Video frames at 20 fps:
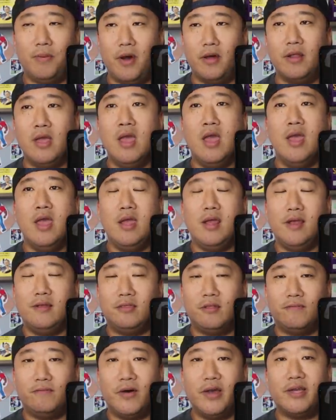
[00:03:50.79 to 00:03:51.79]
But
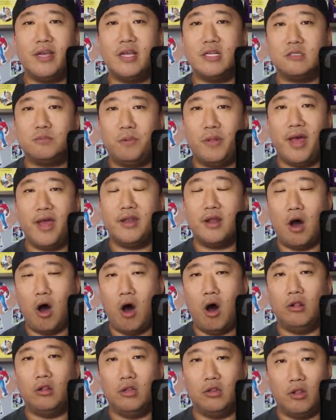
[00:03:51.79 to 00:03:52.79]
if the Vikings' plan
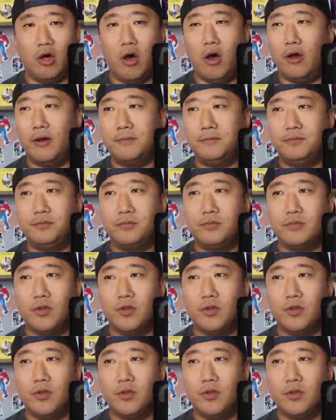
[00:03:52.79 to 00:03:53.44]
all along